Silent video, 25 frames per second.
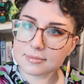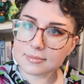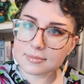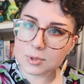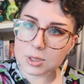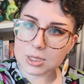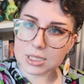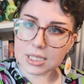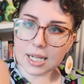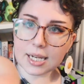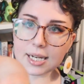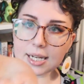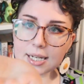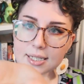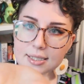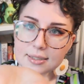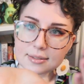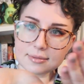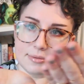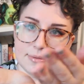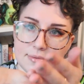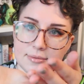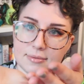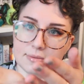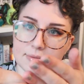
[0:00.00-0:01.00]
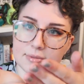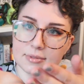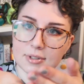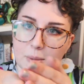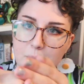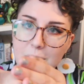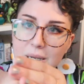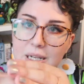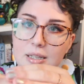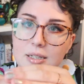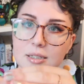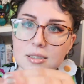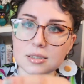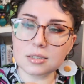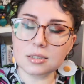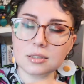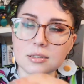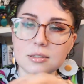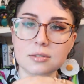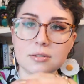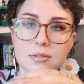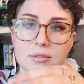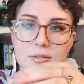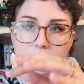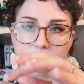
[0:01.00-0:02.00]
Would you like it? I made this
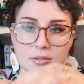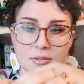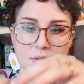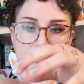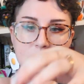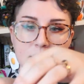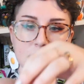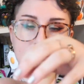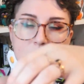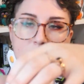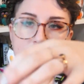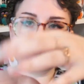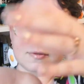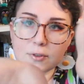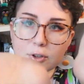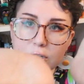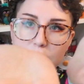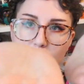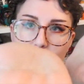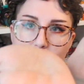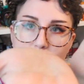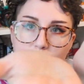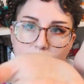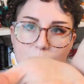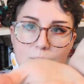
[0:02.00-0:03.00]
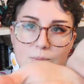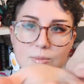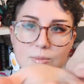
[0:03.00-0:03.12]
for you.